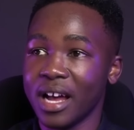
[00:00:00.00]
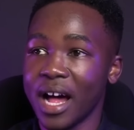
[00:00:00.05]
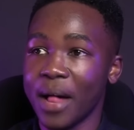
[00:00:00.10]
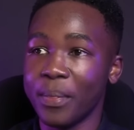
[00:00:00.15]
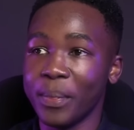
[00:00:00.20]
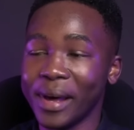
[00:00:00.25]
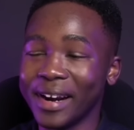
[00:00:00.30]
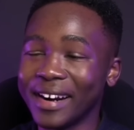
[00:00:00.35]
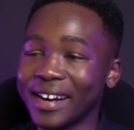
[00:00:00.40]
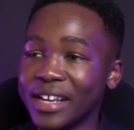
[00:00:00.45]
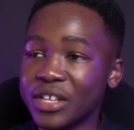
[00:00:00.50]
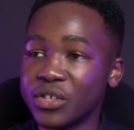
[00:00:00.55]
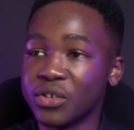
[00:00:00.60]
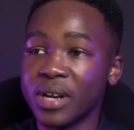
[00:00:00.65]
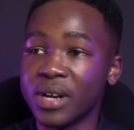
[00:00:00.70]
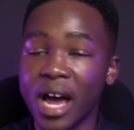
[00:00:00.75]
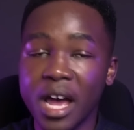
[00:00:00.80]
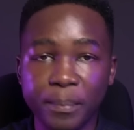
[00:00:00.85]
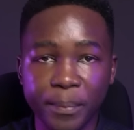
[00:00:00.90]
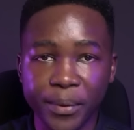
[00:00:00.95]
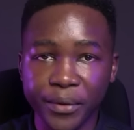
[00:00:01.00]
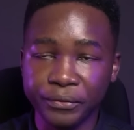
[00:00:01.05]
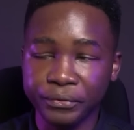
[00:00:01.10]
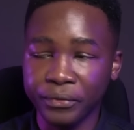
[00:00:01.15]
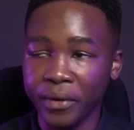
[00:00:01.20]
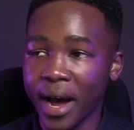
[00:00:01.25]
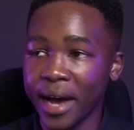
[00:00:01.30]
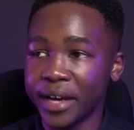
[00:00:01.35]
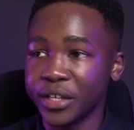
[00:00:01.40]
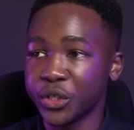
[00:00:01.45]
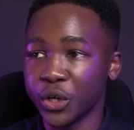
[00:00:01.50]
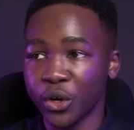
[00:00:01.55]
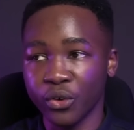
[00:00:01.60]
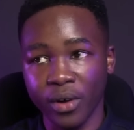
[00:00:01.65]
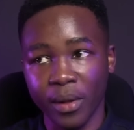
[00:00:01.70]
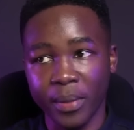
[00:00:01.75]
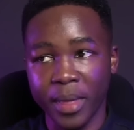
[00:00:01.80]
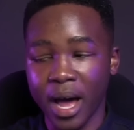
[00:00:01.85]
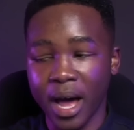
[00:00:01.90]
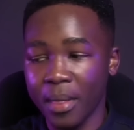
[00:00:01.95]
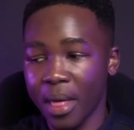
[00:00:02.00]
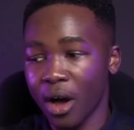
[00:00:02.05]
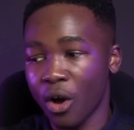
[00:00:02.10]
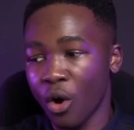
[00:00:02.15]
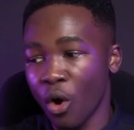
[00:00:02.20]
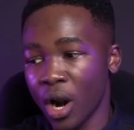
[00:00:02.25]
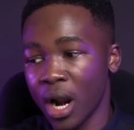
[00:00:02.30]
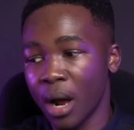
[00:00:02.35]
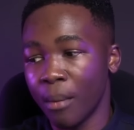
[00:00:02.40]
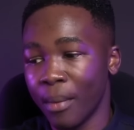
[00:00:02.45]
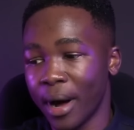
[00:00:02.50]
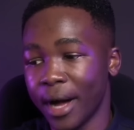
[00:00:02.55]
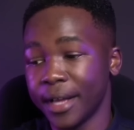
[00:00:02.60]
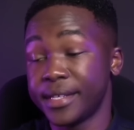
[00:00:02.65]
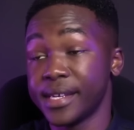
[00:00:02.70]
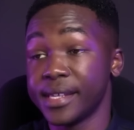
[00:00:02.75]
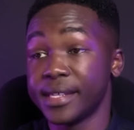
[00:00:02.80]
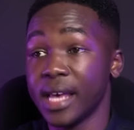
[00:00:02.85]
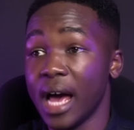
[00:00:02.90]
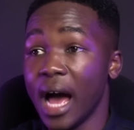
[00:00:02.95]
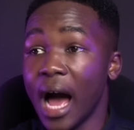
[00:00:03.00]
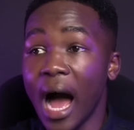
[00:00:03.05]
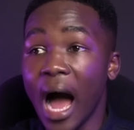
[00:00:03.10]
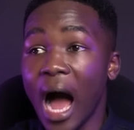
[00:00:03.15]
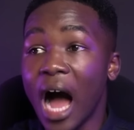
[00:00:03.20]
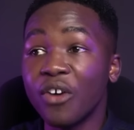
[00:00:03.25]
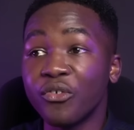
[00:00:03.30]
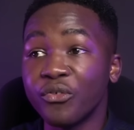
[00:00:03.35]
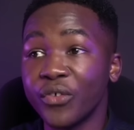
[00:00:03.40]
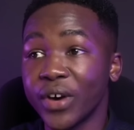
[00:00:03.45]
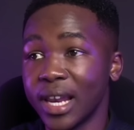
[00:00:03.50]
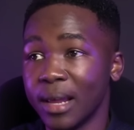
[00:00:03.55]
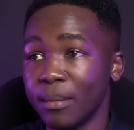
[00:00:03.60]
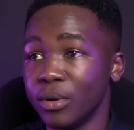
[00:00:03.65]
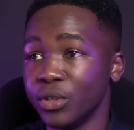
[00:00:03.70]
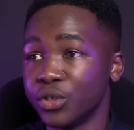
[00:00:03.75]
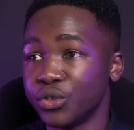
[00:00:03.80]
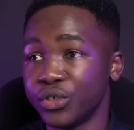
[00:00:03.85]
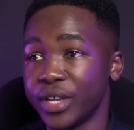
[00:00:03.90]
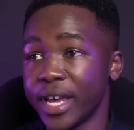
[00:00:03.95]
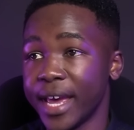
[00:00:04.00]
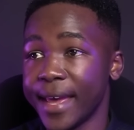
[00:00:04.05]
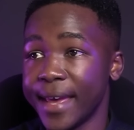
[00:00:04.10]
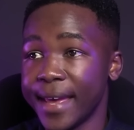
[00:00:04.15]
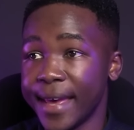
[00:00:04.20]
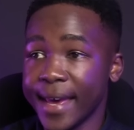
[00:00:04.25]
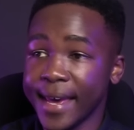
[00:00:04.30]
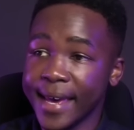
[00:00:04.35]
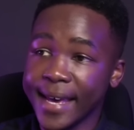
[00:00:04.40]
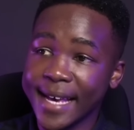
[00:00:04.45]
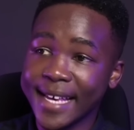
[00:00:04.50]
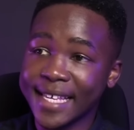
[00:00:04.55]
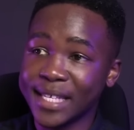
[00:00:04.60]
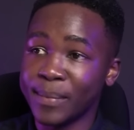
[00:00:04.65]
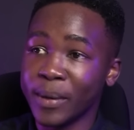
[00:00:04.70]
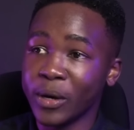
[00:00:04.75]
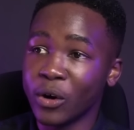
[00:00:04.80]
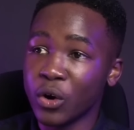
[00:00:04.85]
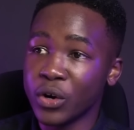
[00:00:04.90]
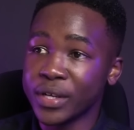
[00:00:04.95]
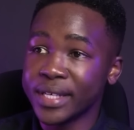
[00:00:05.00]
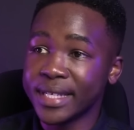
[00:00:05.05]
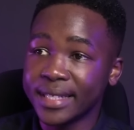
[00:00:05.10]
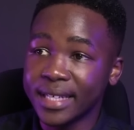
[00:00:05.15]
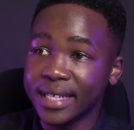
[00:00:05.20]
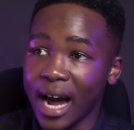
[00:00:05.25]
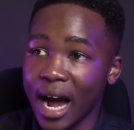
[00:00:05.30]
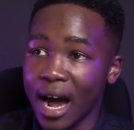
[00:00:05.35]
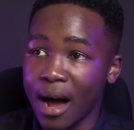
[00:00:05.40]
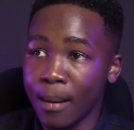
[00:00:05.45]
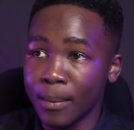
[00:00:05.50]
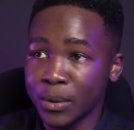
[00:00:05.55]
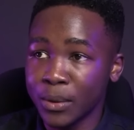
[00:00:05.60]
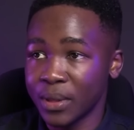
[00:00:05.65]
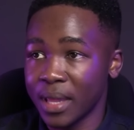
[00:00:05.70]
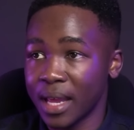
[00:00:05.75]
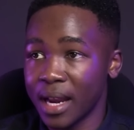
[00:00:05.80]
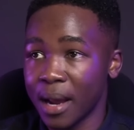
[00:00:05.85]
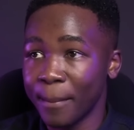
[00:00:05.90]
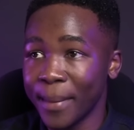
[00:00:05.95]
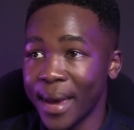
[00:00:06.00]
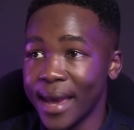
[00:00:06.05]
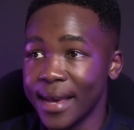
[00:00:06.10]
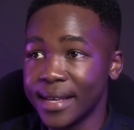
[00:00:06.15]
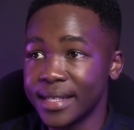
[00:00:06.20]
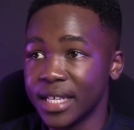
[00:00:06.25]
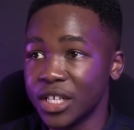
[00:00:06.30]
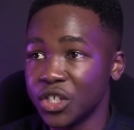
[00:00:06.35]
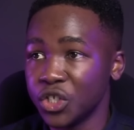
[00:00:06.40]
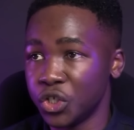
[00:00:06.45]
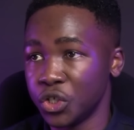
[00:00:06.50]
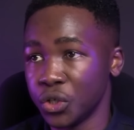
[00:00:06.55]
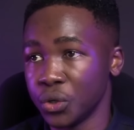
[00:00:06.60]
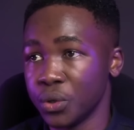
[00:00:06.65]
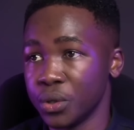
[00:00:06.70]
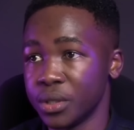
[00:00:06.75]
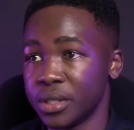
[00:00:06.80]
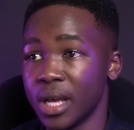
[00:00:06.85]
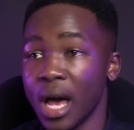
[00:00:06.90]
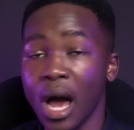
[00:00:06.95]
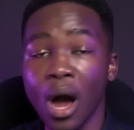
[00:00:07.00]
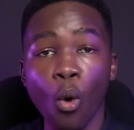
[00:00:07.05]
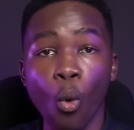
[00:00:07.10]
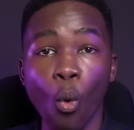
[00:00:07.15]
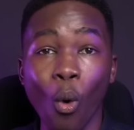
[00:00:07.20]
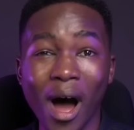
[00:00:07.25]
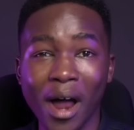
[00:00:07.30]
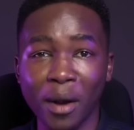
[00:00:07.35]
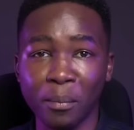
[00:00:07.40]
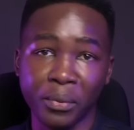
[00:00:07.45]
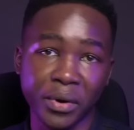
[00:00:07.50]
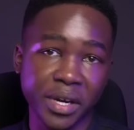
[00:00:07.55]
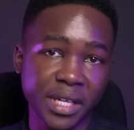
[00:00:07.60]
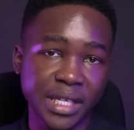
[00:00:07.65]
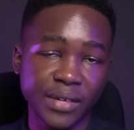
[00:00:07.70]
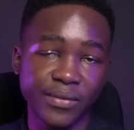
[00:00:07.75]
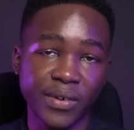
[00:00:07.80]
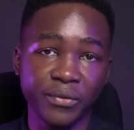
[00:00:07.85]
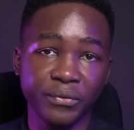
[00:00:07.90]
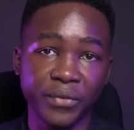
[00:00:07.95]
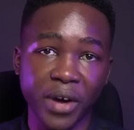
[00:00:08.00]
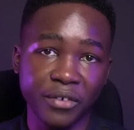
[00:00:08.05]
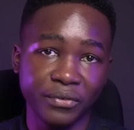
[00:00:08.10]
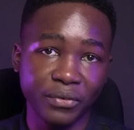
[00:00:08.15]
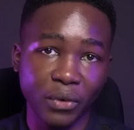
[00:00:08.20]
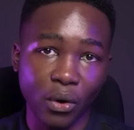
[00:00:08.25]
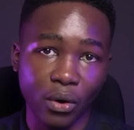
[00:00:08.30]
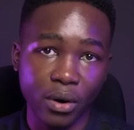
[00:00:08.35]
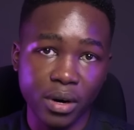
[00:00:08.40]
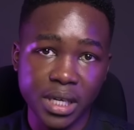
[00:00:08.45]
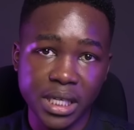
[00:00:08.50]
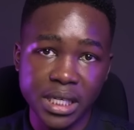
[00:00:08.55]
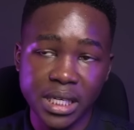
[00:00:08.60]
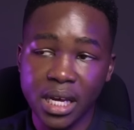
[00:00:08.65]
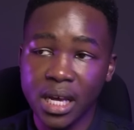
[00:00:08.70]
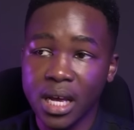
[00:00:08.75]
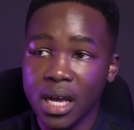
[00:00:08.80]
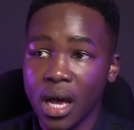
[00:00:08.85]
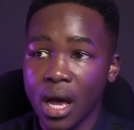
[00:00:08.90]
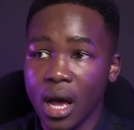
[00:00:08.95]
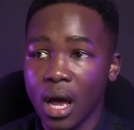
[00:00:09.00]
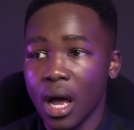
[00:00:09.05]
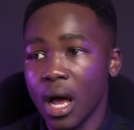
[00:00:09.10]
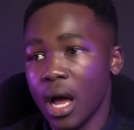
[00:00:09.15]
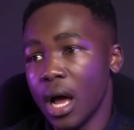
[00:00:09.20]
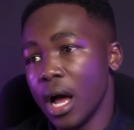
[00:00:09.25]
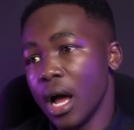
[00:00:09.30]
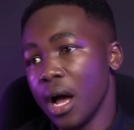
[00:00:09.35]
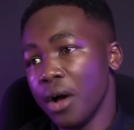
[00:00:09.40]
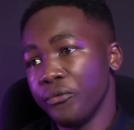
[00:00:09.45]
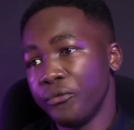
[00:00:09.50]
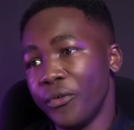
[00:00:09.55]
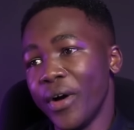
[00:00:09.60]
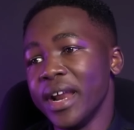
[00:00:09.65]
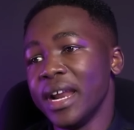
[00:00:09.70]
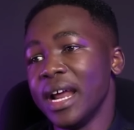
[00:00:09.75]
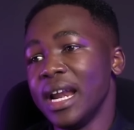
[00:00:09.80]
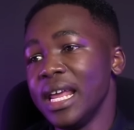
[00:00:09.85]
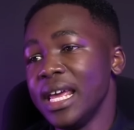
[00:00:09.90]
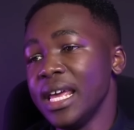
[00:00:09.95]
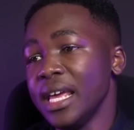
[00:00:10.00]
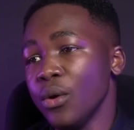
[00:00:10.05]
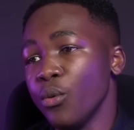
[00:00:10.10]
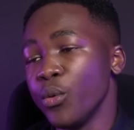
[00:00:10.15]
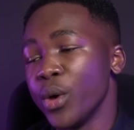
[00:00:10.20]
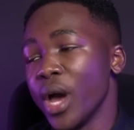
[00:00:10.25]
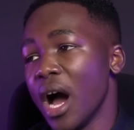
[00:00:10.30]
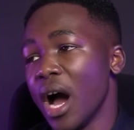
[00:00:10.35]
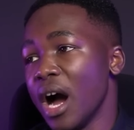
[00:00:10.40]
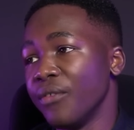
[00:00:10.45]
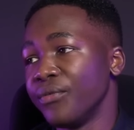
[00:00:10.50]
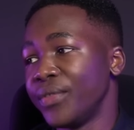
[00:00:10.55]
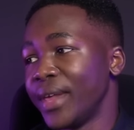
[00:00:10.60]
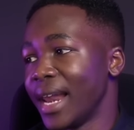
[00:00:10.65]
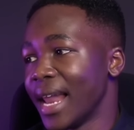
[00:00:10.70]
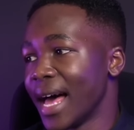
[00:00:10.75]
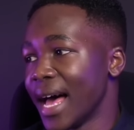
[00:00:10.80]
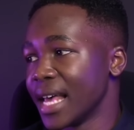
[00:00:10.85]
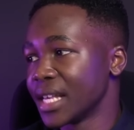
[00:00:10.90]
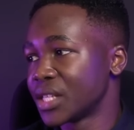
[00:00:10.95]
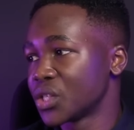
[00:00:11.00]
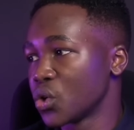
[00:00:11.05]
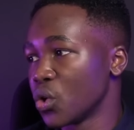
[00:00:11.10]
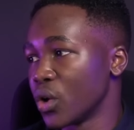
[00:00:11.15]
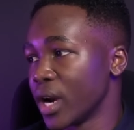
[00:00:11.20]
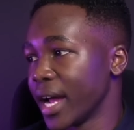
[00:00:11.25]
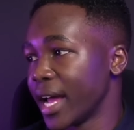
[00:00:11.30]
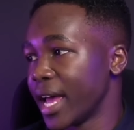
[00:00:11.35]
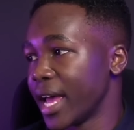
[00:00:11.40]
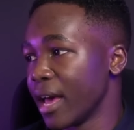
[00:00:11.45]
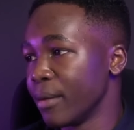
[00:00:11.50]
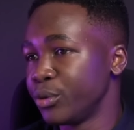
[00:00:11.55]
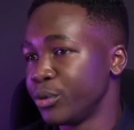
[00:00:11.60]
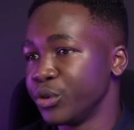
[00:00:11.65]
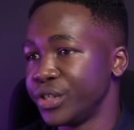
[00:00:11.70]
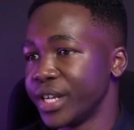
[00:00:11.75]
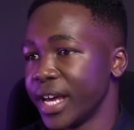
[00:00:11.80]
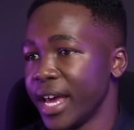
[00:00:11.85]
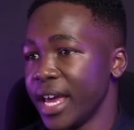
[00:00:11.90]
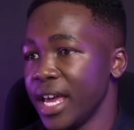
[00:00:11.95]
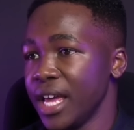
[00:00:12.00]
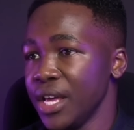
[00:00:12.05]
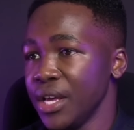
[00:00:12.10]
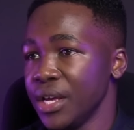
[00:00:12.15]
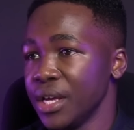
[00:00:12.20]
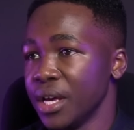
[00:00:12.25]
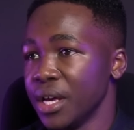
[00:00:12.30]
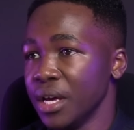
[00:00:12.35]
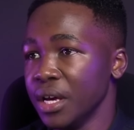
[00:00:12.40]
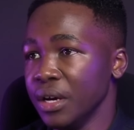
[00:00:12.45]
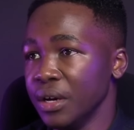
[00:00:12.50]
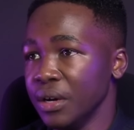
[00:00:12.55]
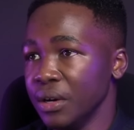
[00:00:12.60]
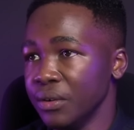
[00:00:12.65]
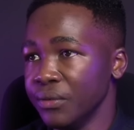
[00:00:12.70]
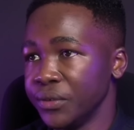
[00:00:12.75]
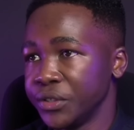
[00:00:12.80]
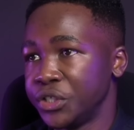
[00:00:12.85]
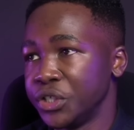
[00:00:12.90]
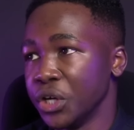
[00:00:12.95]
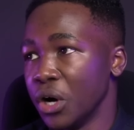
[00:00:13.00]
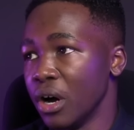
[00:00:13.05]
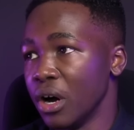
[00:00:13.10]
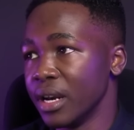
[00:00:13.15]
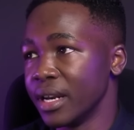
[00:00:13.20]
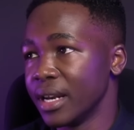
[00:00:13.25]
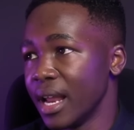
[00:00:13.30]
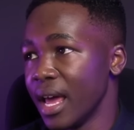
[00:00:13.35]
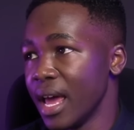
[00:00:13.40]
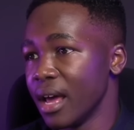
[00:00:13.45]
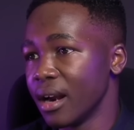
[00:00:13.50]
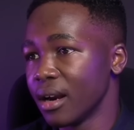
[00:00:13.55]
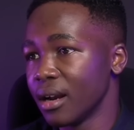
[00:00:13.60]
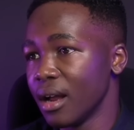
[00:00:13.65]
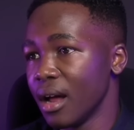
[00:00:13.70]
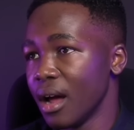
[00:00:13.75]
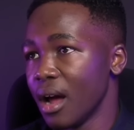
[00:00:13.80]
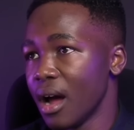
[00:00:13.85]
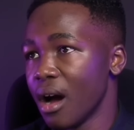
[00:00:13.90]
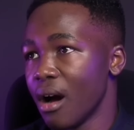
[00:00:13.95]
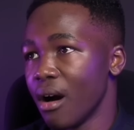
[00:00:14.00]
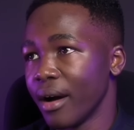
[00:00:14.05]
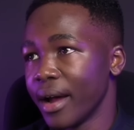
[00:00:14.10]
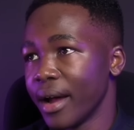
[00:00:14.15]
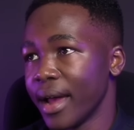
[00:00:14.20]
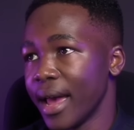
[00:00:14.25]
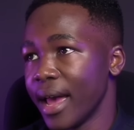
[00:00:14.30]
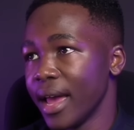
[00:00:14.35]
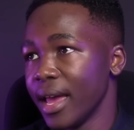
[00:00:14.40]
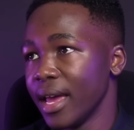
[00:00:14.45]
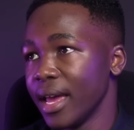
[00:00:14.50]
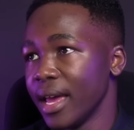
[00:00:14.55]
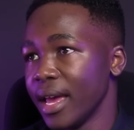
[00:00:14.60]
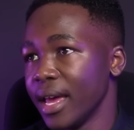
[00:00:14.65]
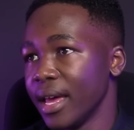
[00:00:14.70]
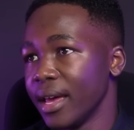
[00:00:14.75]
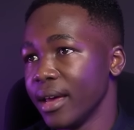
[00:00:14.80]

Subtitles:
and the reason I prefer it over the other corner matches available today is because it comes with an amazing juice, 1.75 odds. Finally, we have the last corner game today. Fjolnir, okay.